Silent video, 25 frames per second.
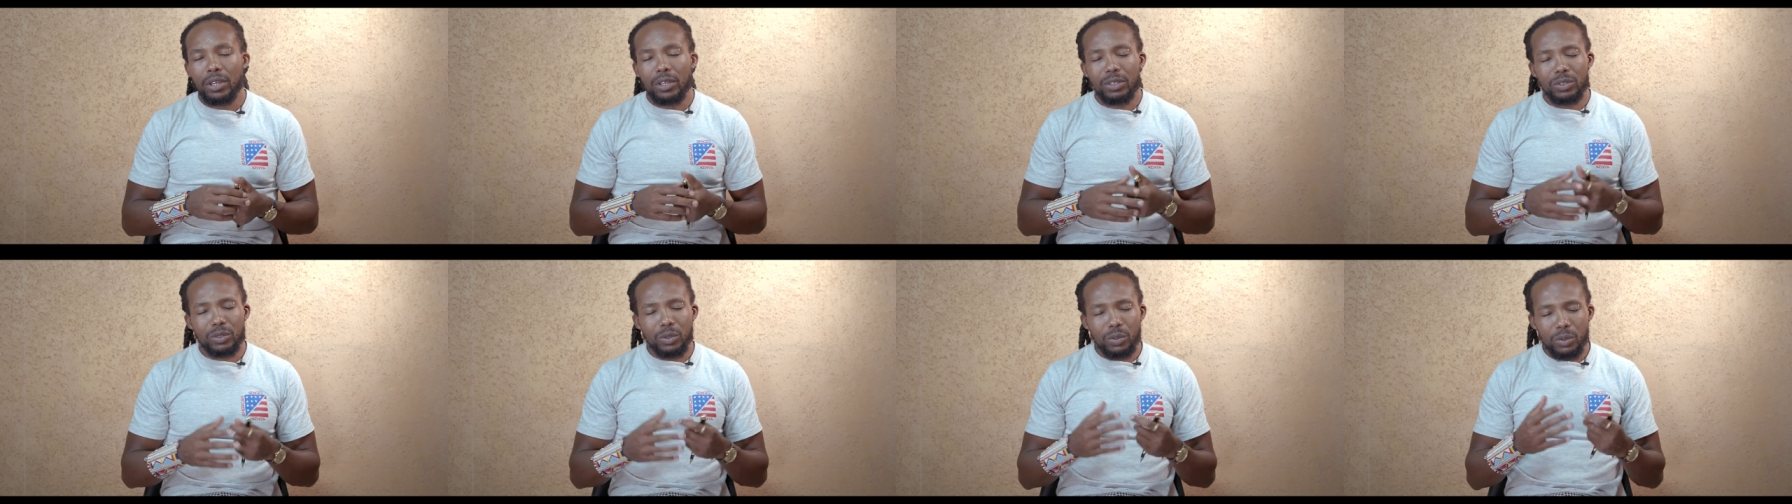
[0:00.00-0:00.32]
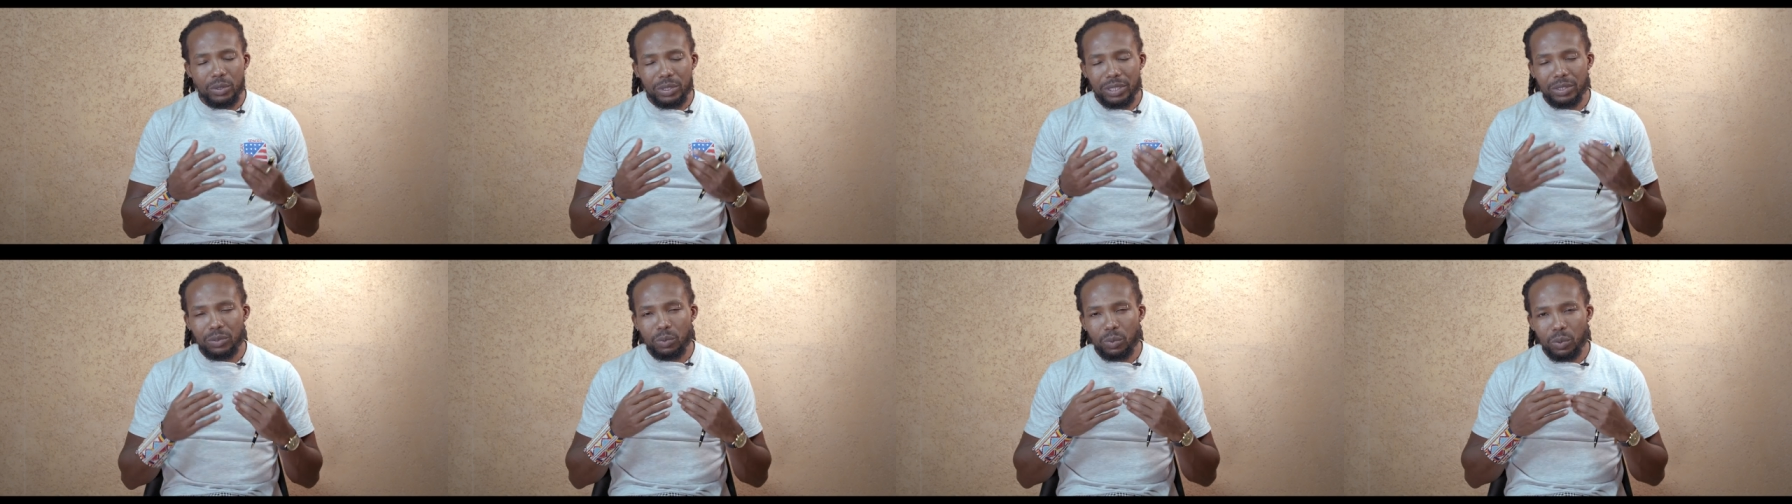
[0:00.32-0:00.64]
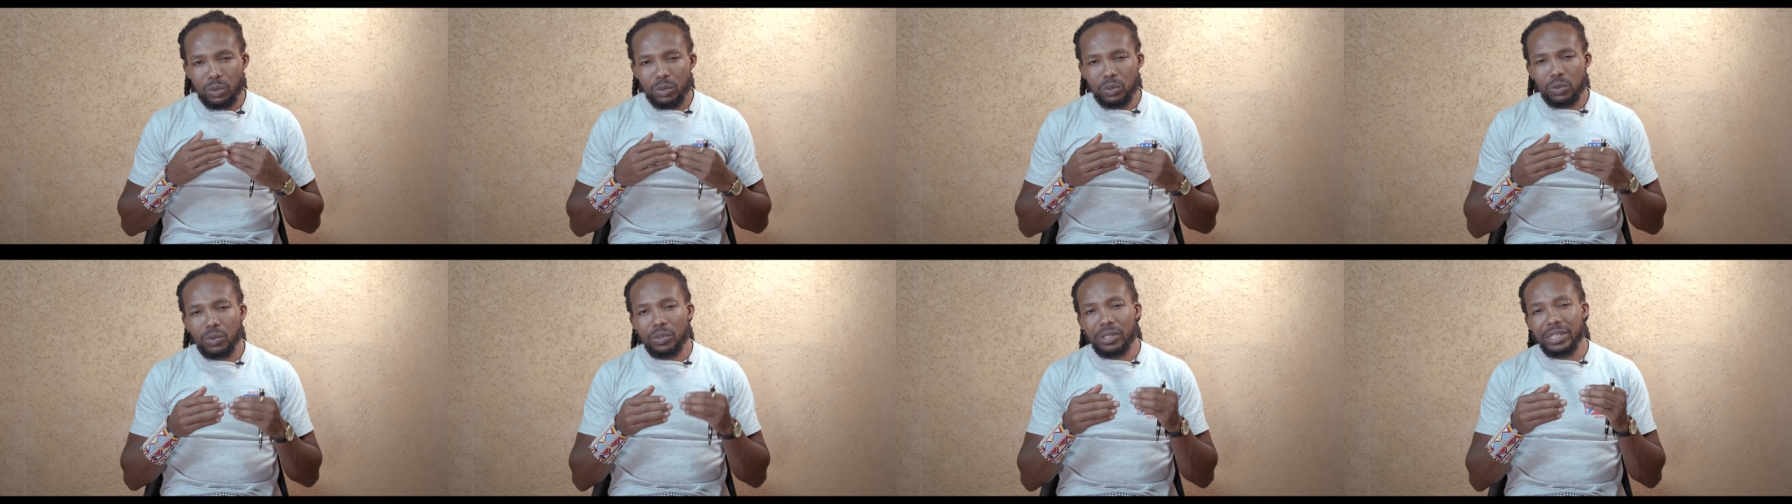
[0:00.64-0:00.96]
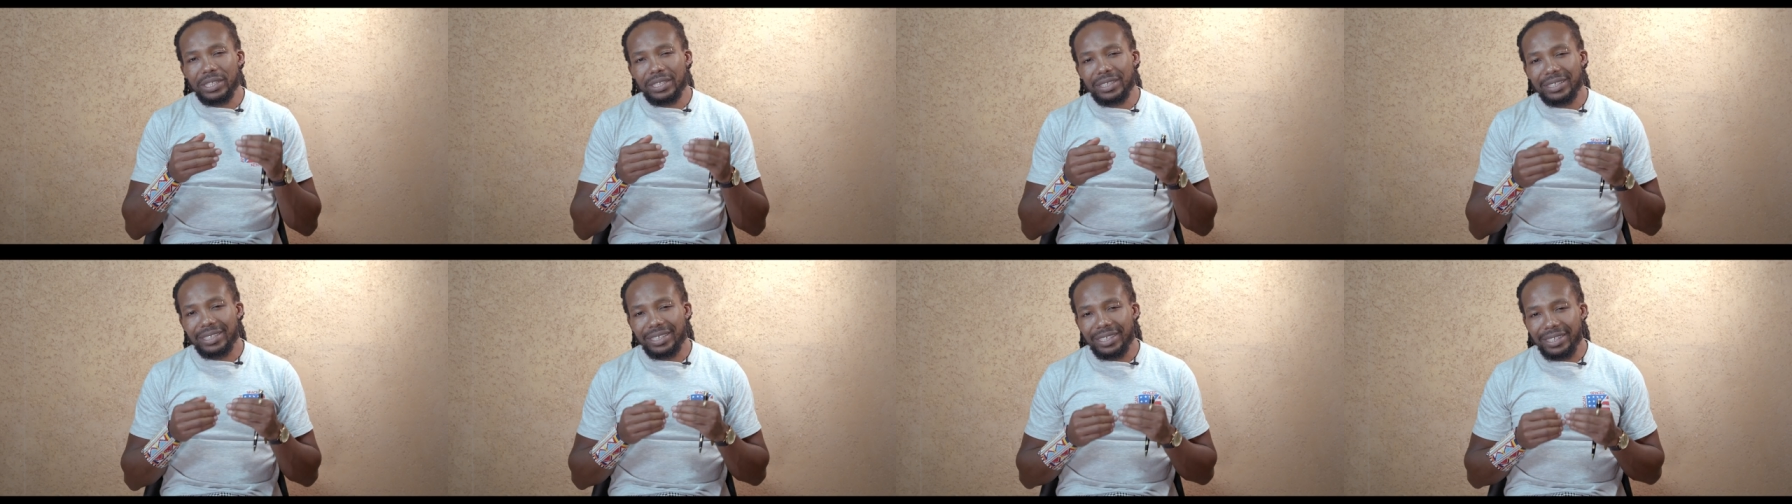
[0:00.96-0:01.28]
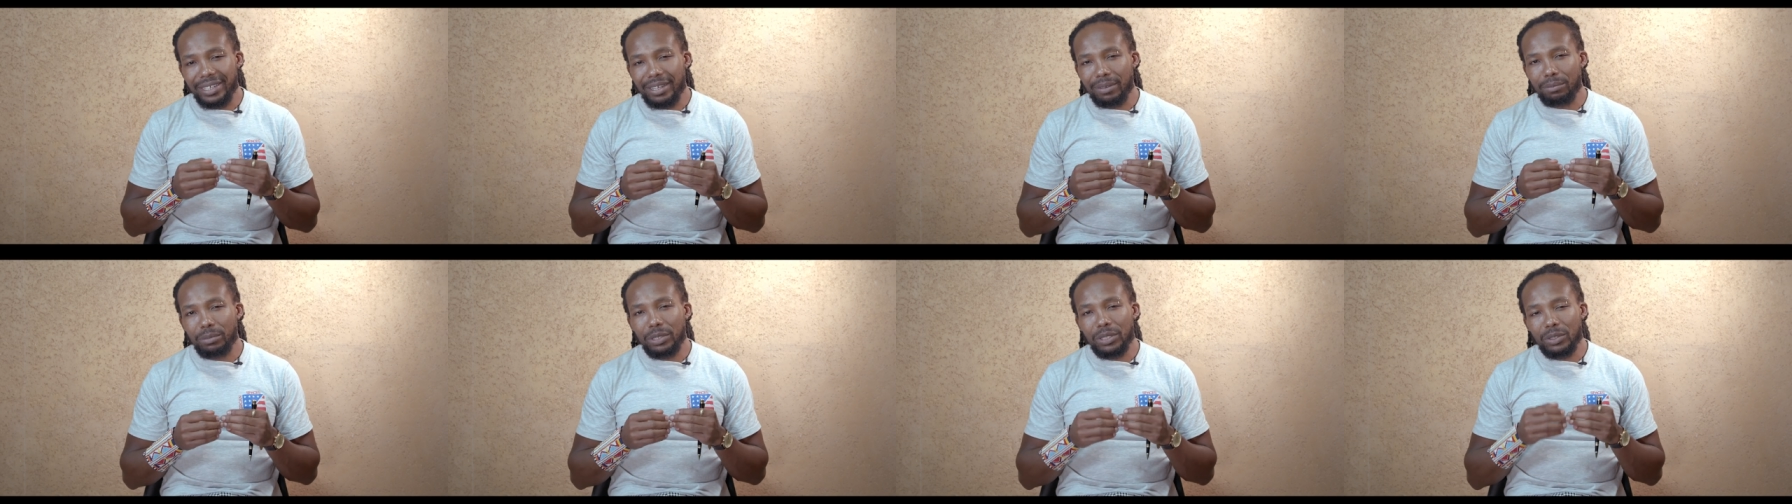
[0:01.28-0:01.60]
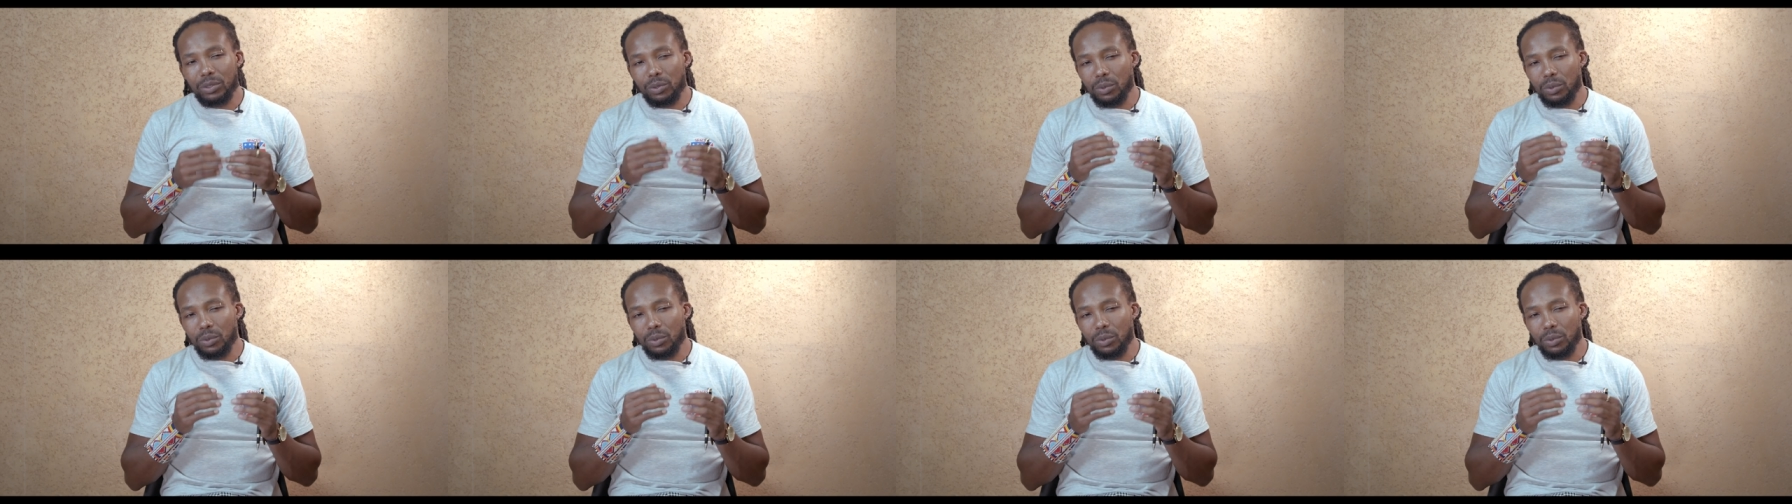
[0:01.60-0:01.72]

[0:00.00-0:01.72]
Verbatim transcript: So you just want to recede a bit.